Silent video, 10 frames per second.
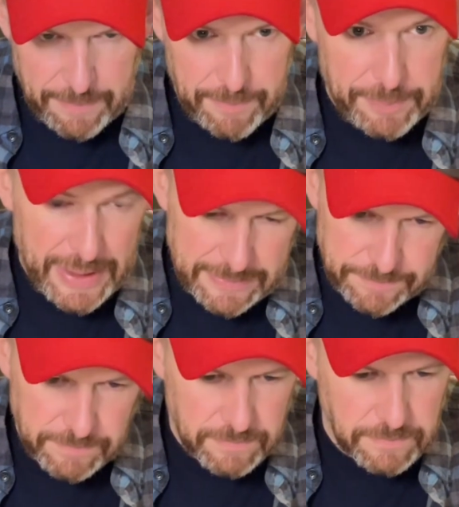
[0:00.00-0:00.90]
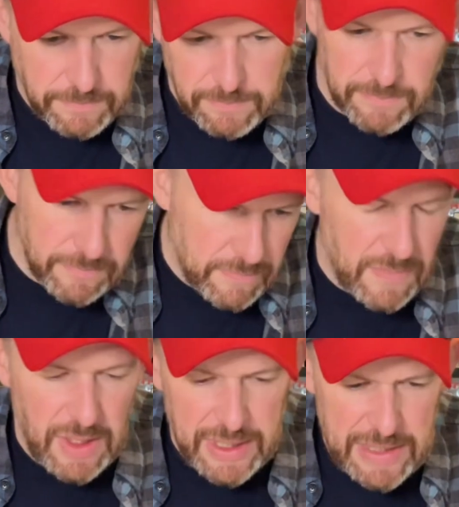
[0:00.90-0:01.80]
But
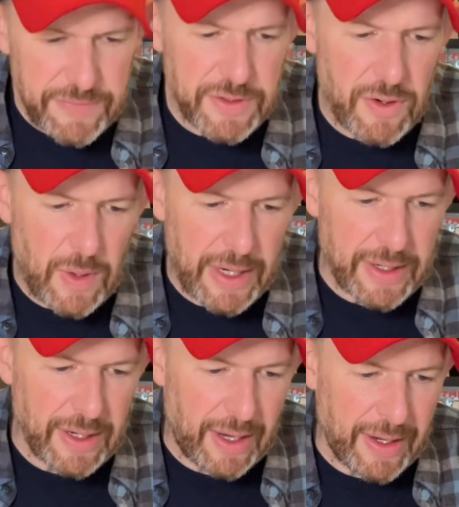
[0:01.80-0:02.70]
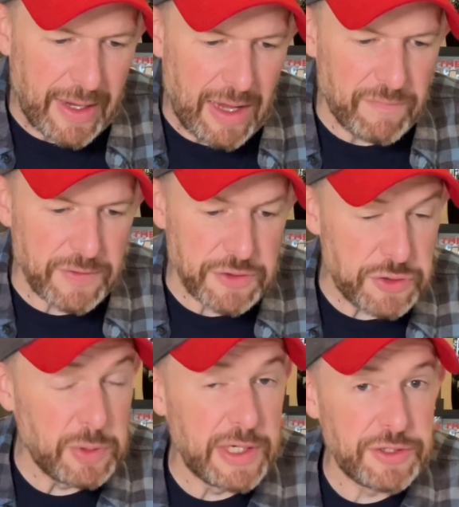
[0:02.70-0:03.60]
even though I have
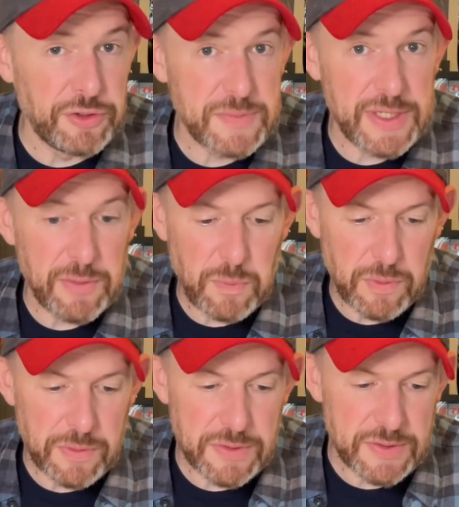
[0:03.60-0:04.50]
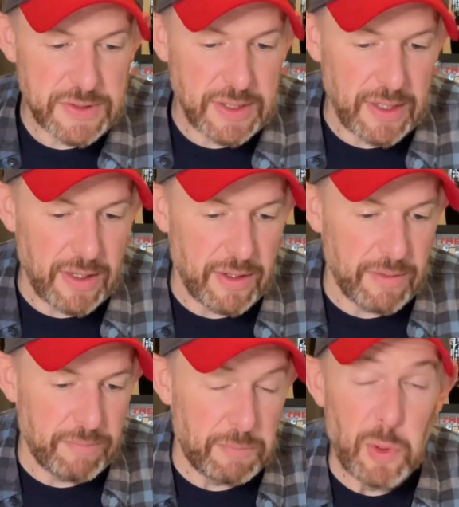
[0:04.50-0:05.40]
enjoyed Doomsday Wars
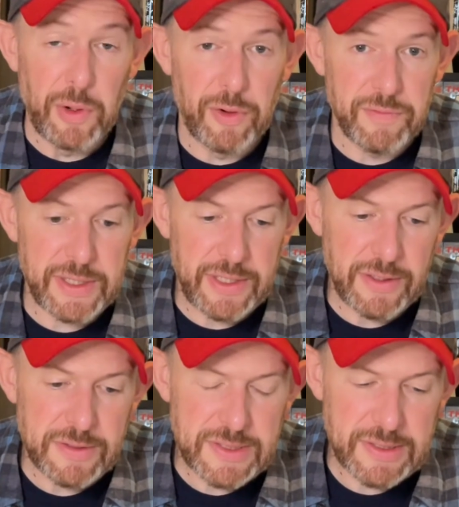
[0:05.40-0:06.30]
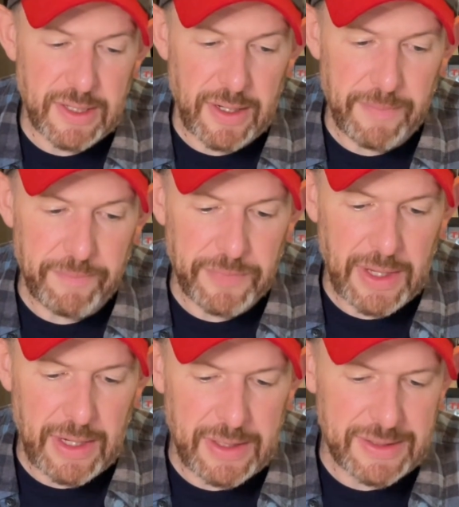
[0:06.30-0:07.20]
more over the years,
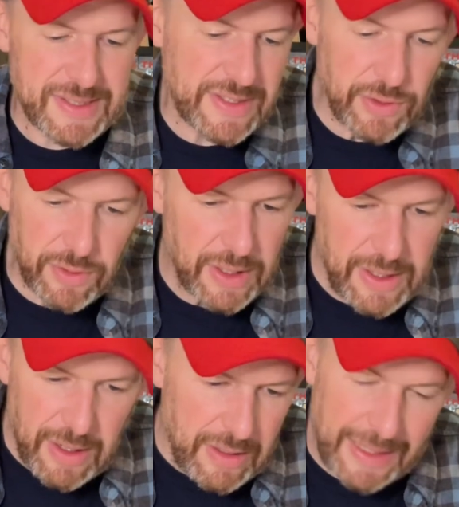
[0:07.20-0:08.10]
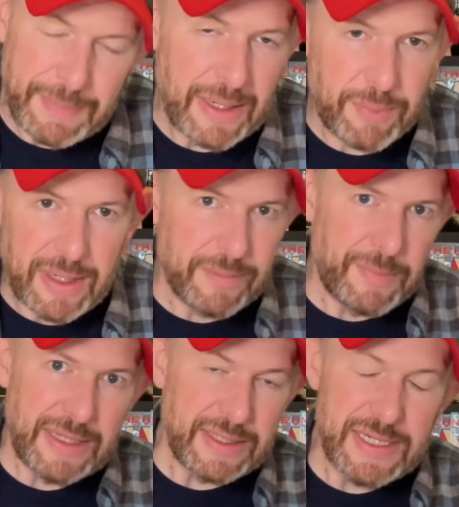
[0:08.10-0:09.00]
it's still like probably
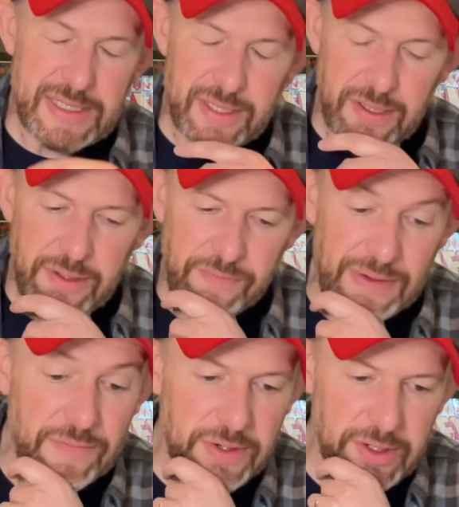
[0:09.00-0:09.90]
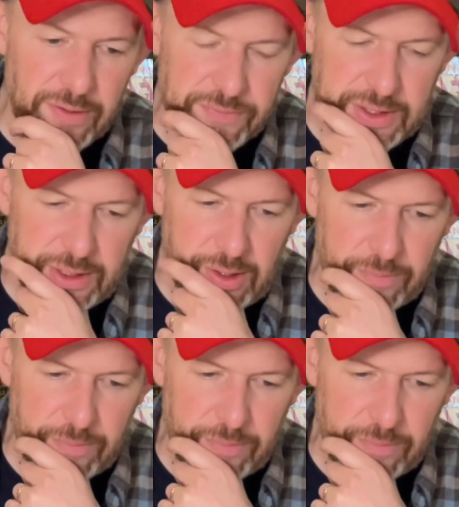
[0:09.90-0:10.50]
my least favorite of the